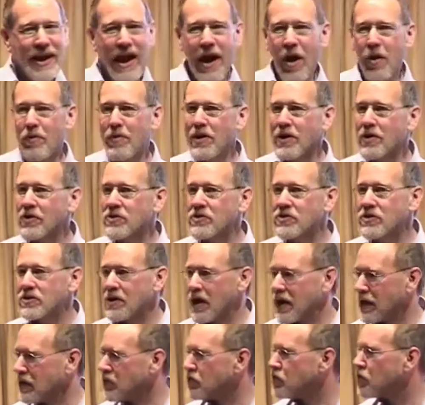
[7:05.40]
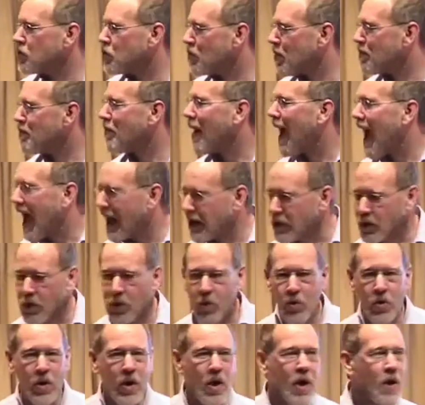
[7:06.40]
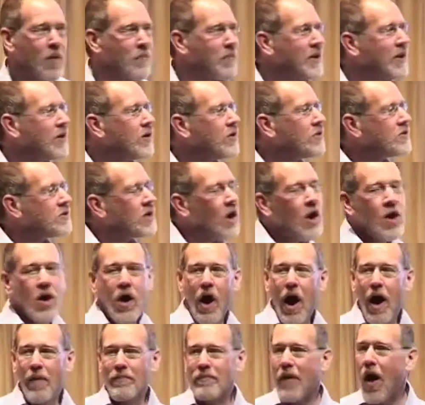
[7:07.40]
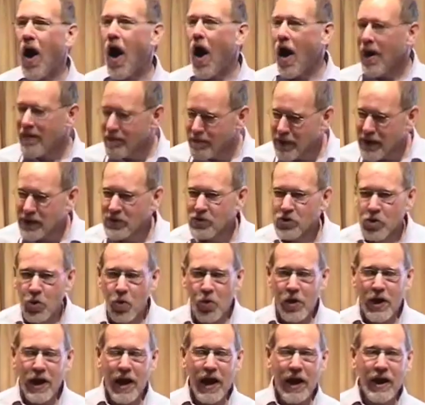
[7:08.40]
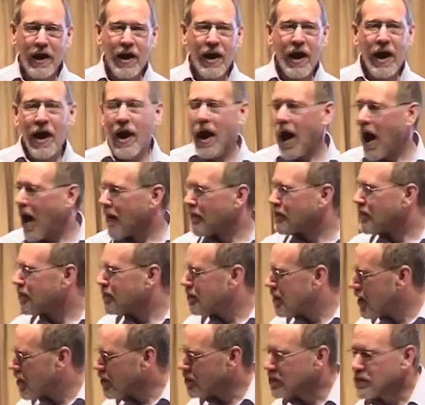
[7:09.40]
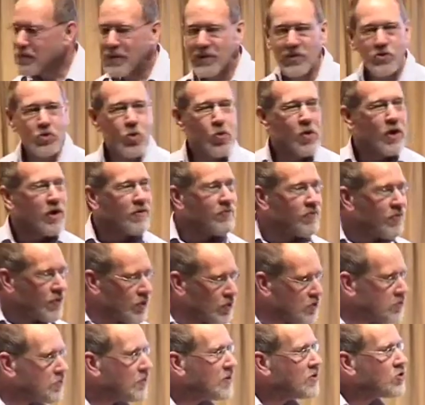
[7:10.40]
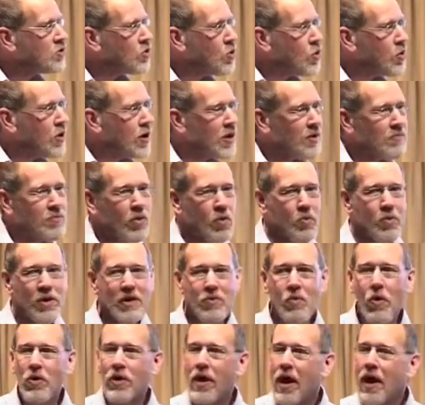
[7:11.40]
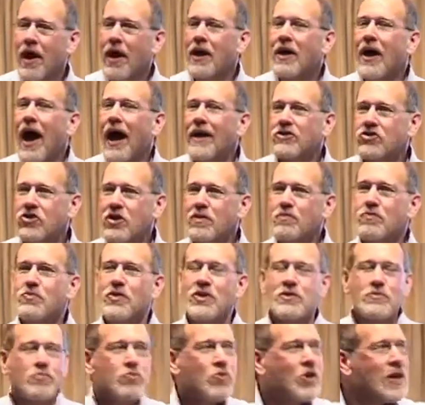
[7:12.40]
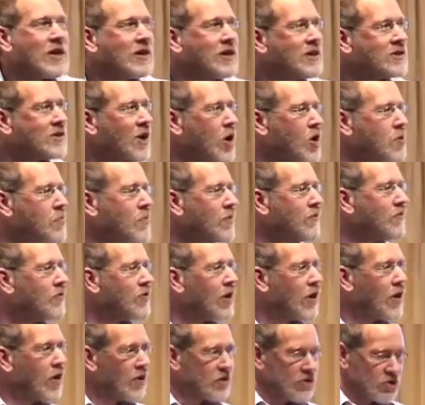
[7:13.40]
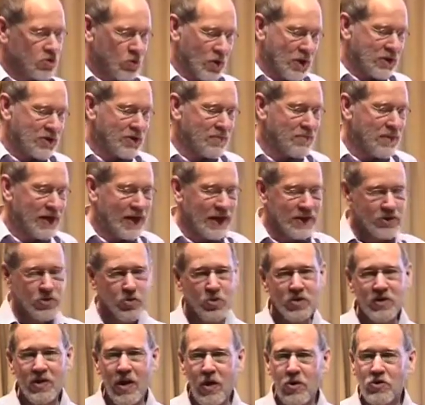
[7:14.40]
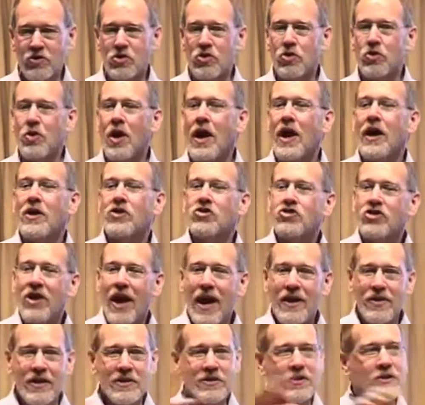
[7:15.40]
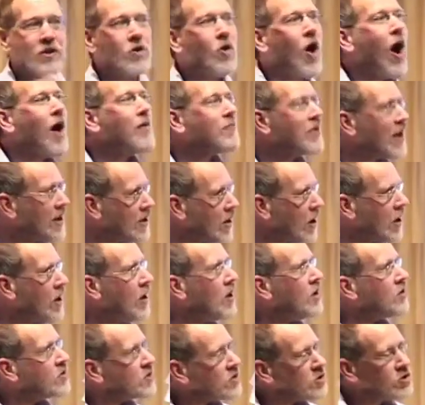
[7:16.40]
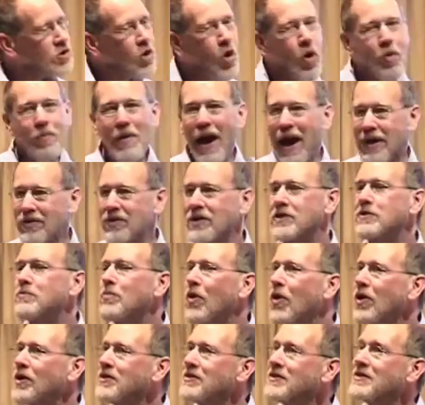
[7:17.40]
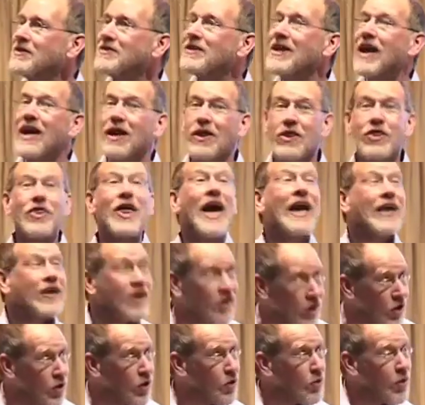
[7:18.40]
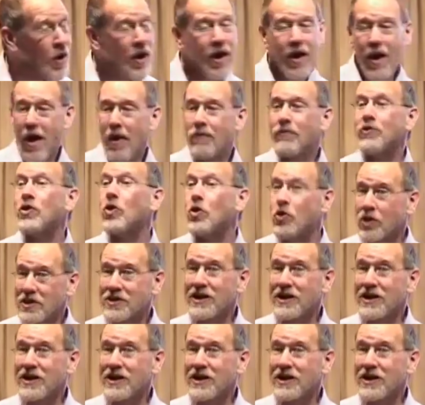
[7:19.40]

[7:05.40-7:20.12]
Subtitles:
now into a panel, because I've been talking, Miriam's been talking, Phil's been talking, but we want to actually just bring this open for the last 20 minutes or so to share this. So I'm going to stop at this point and say thank you for your